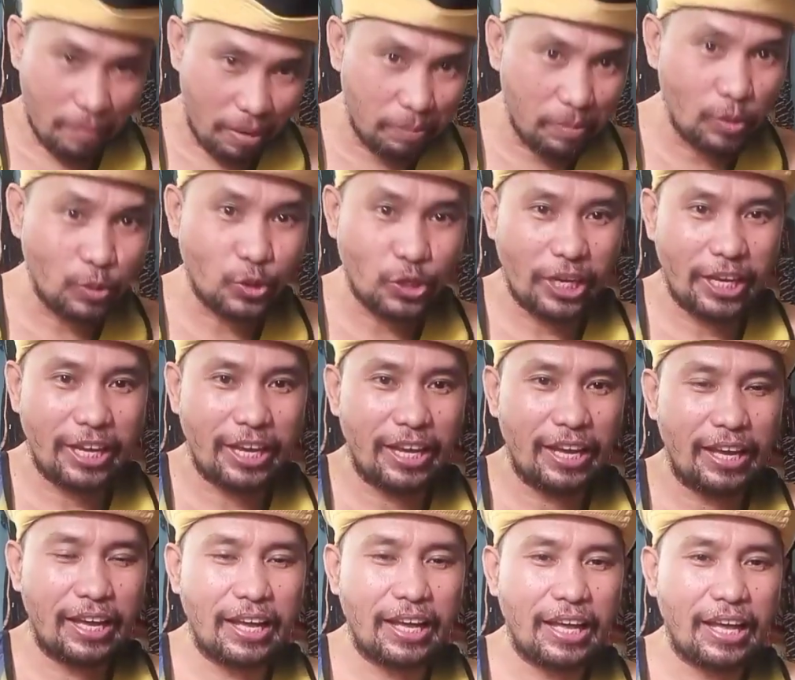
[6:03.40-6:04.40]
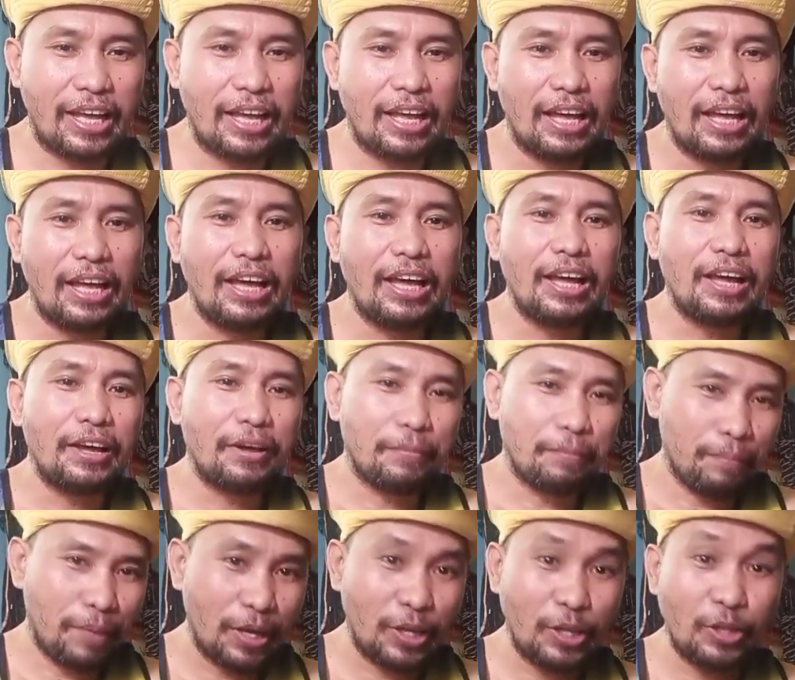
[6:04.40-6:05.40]
my music.
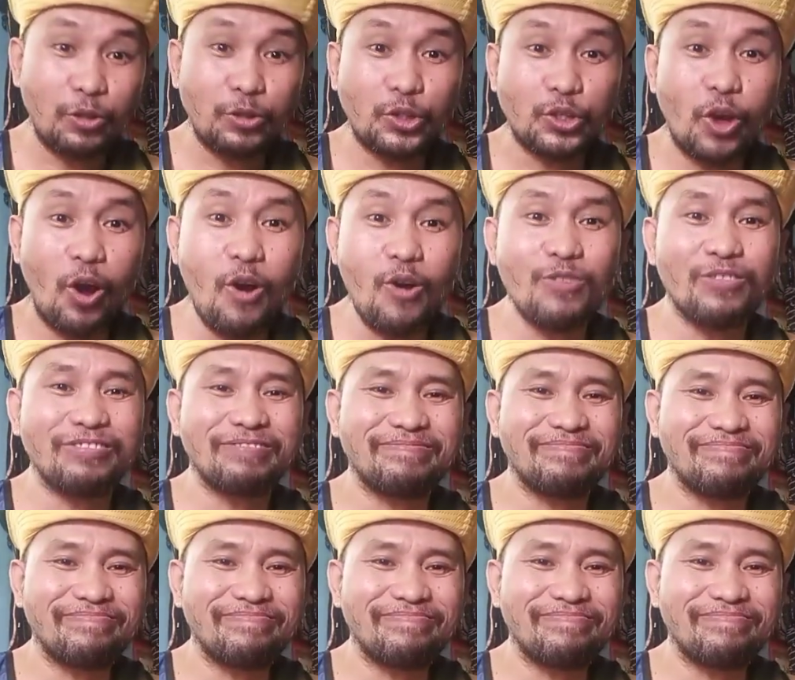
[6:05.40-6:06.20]
Make it your song.